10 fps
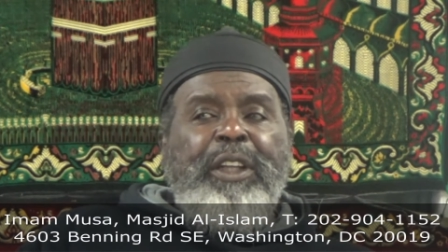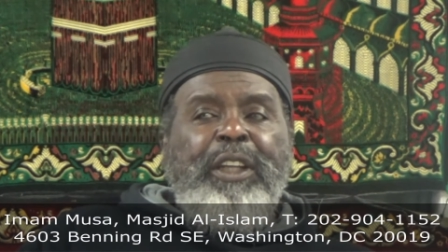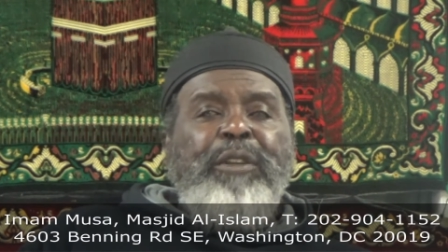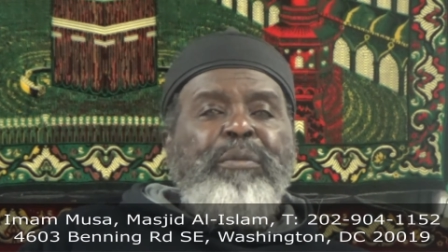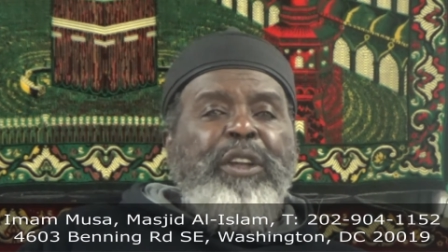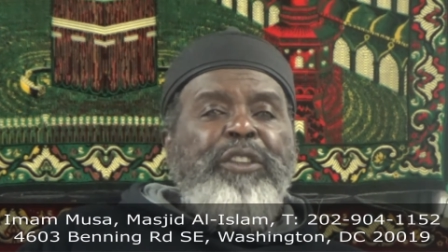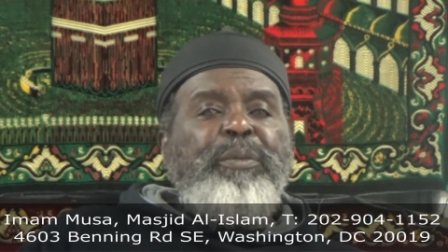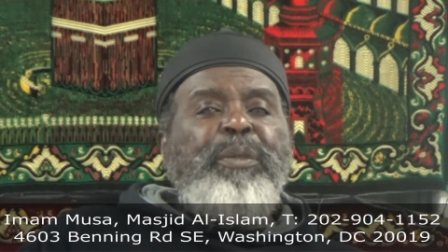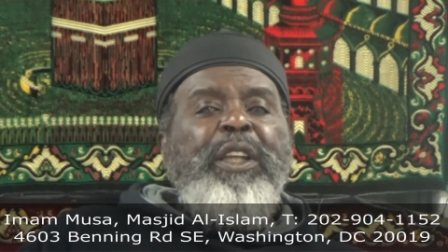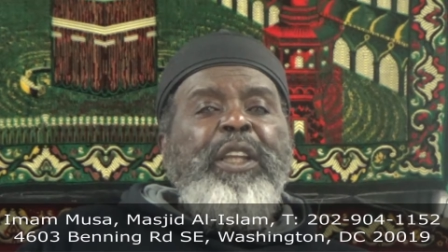It
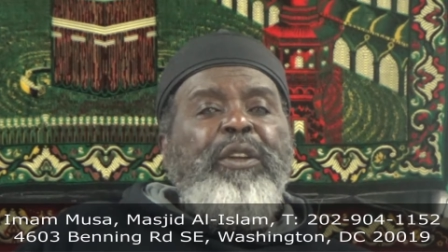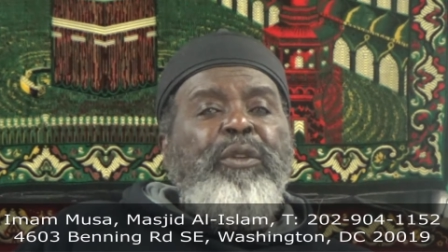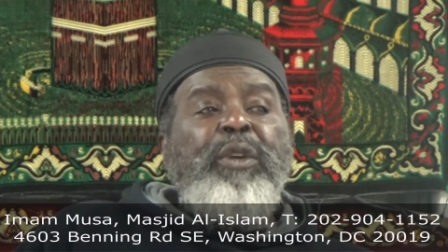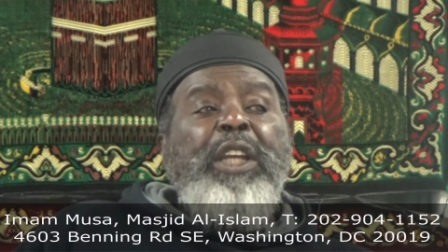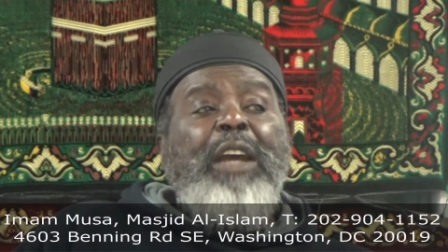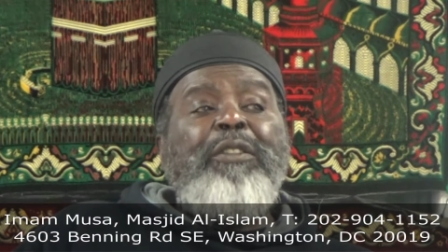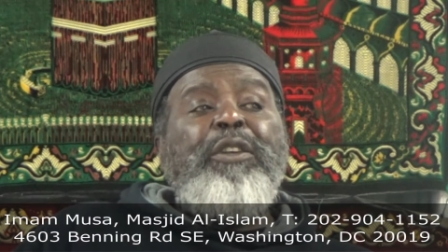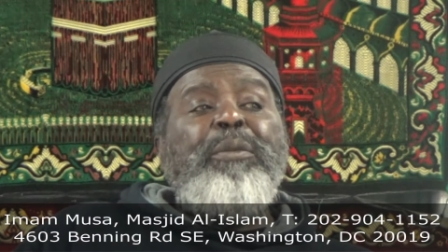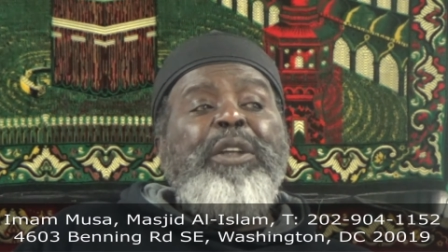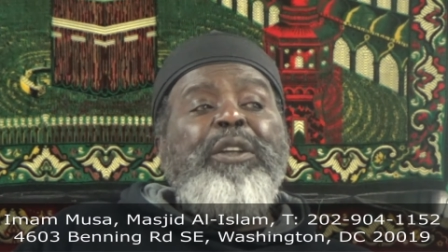must be we have
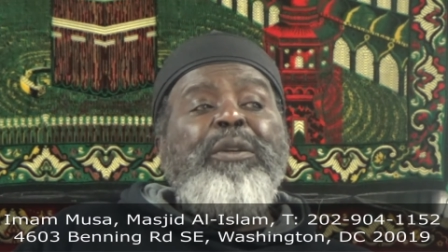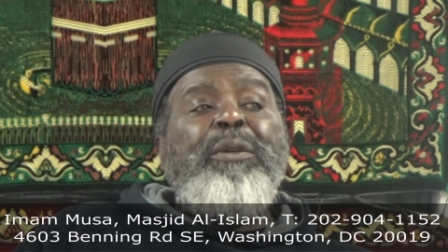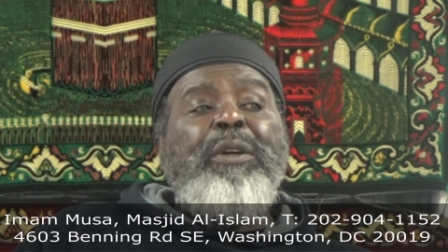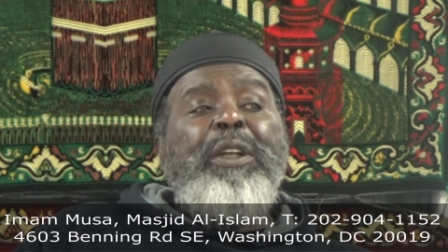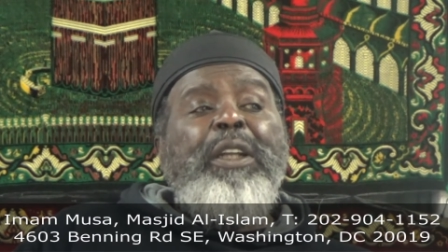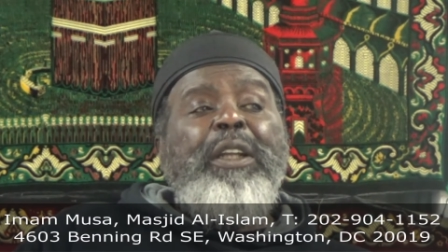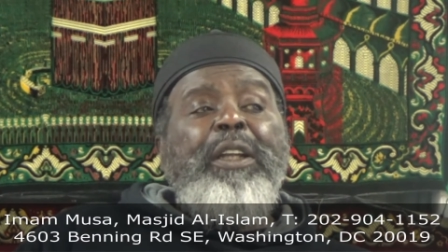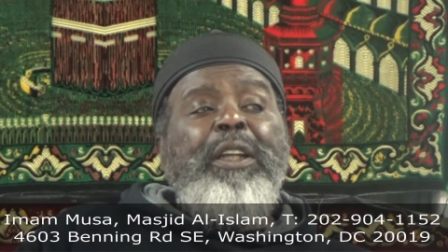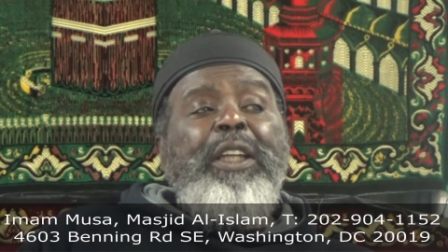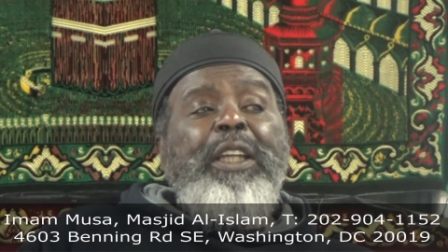to be doing
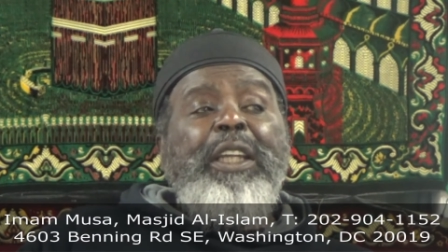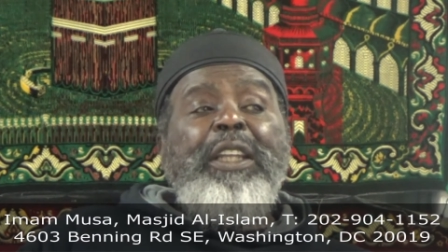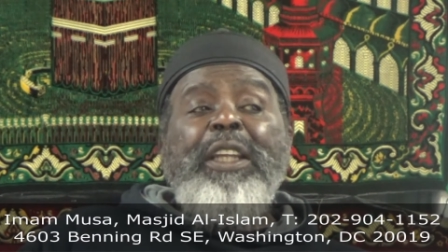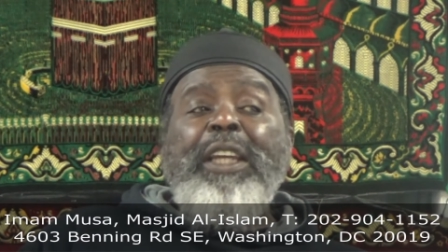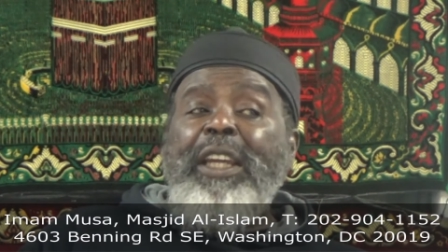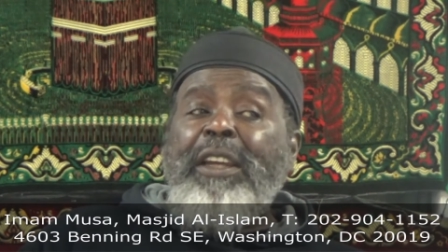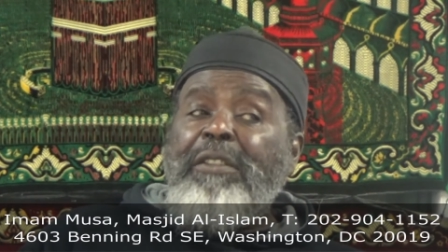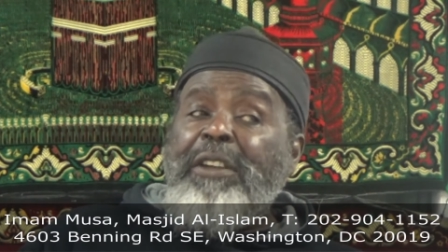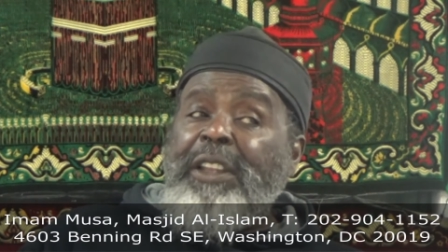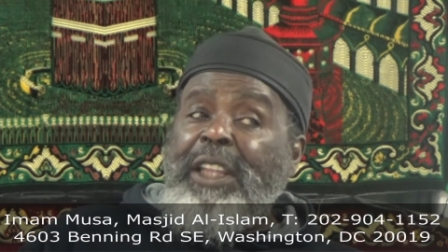either
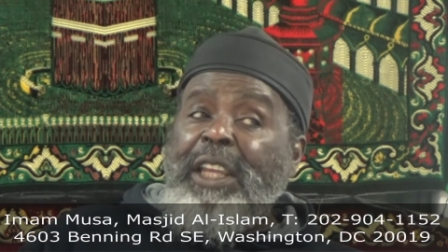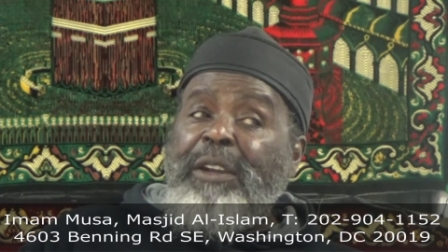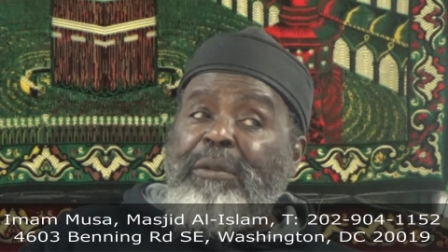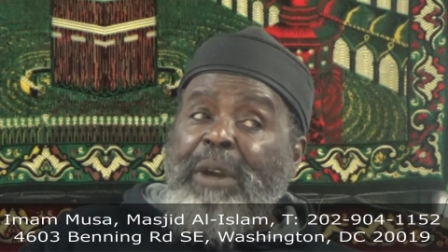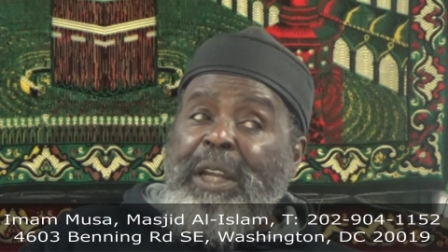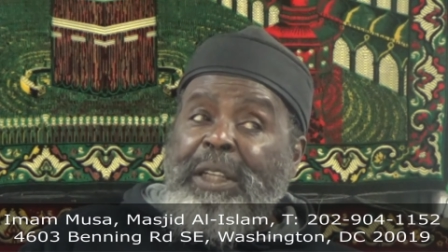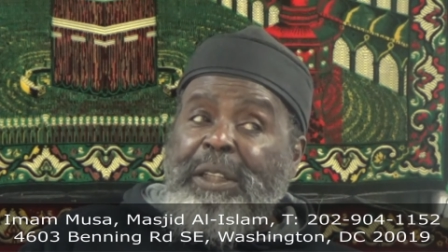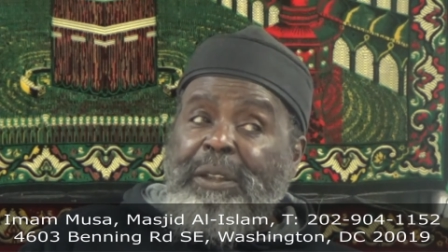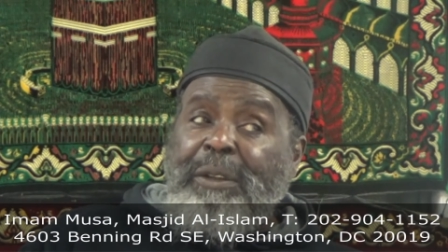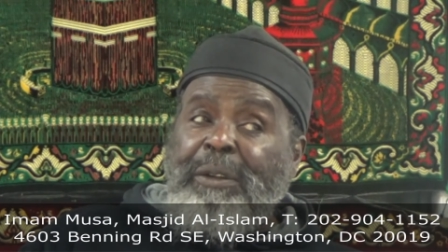everything right
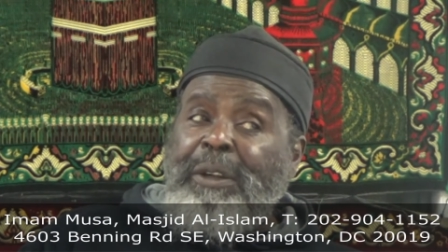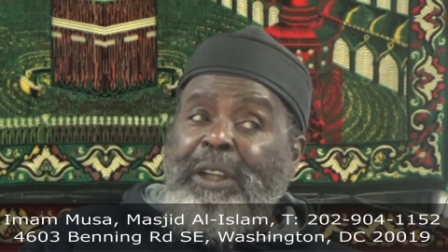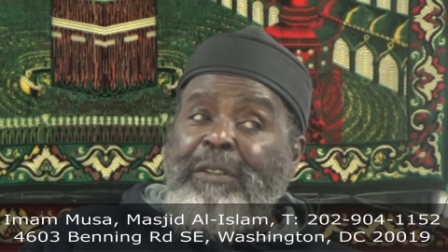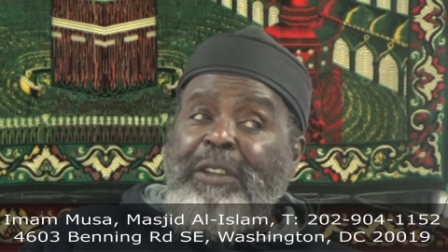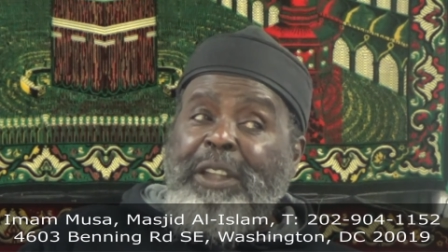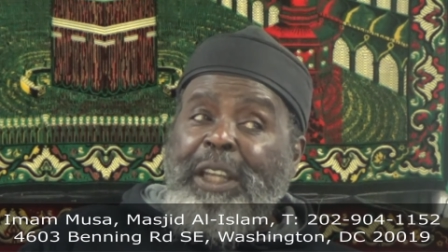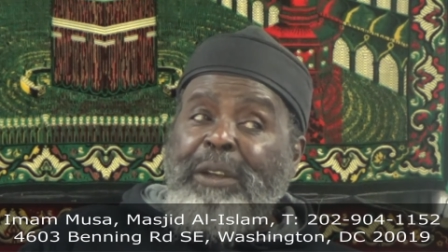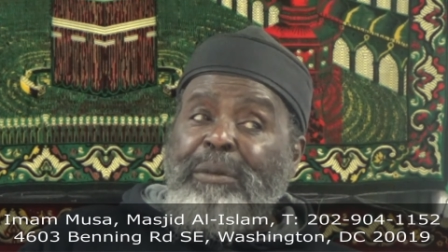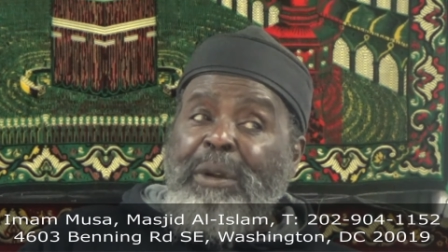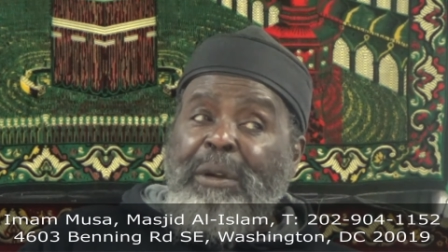or everything
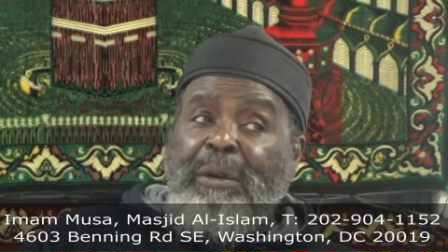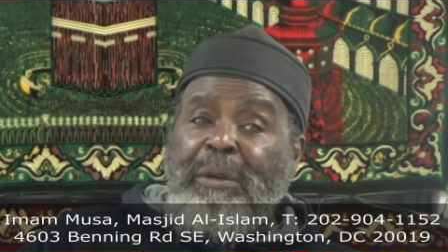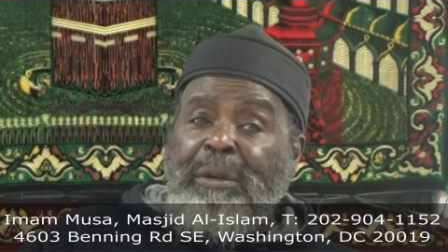wrong